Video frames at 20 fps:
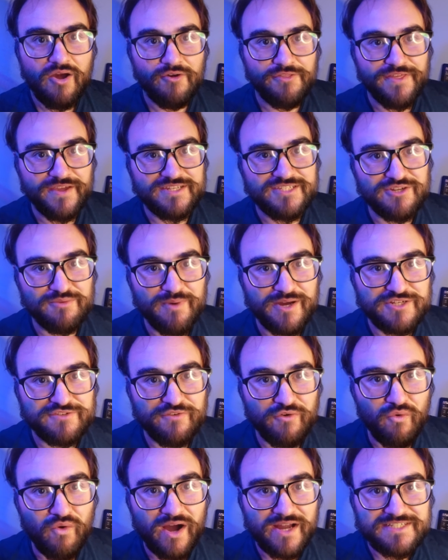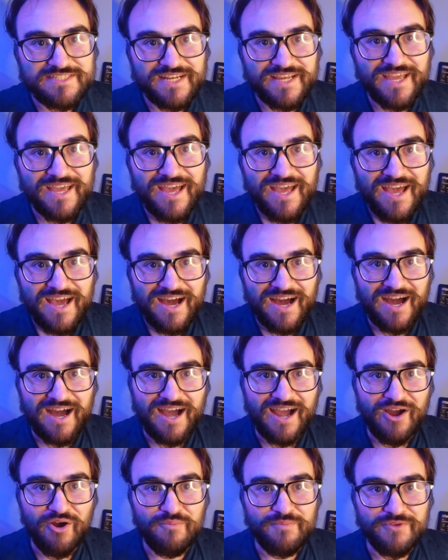Thanks so much for watching.
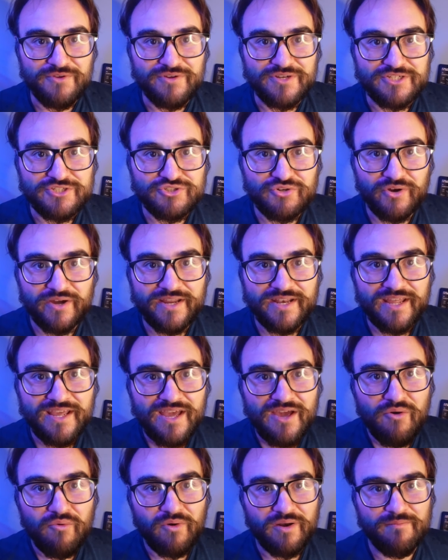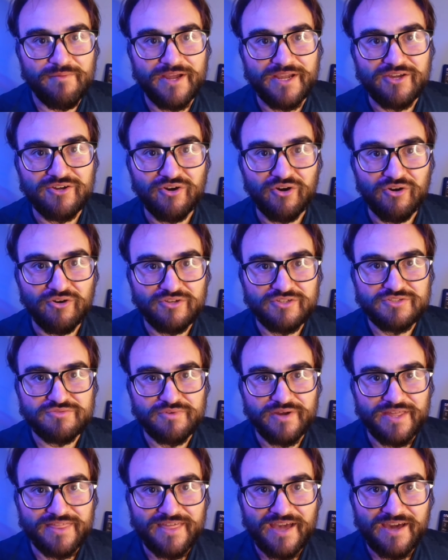I hope you enjoyed. One of my goals
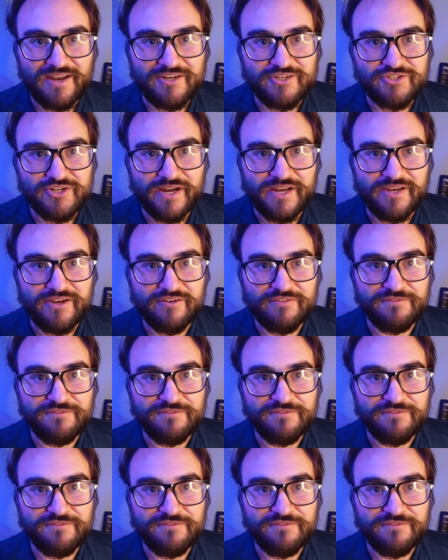with how to train your